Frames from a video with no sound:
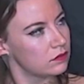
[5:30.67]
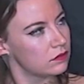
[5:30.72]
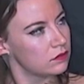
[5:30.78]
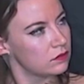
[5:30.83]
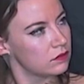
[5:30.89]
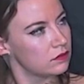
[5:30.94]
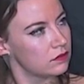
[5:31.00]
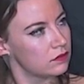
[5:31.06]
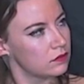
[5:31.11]

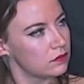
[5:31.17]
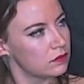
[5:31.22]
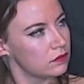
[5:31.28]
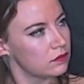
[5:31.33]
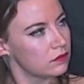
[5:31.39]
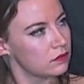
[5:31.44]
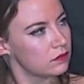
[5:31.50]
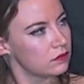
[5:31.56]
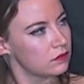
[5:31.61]

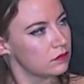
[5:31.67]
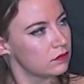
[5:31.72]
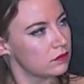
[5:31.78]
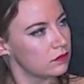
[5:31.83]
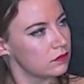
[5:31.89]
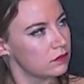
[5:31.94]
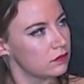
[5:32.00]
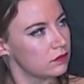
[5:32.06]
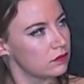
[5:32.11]

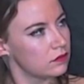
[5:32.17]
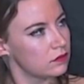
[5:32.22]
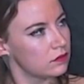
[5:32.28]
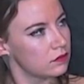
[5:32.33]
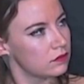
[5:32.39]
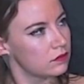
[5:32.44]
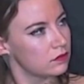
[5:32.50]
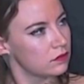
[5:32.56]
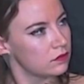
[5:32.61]

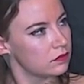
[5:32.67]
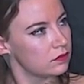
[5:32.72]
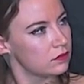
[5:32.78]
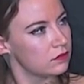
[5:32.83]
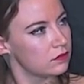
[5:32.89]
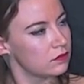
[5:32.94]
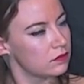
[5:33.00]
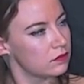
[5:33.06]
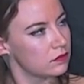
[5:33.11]

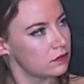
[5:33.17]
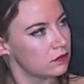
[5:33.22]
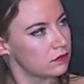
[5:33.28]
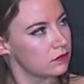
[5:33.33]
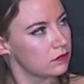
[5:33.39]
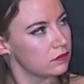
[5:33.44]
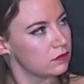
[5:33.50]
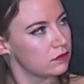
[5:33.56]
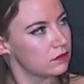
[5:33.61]

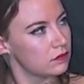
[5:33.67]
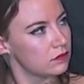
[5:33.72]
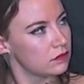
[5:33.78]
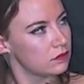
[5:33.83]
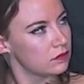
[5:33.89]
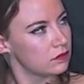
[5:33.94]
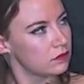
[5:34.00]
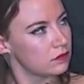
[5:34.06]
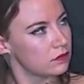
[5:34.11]

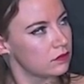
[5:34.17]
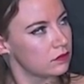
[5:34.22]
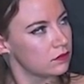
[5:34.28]
(not speaking)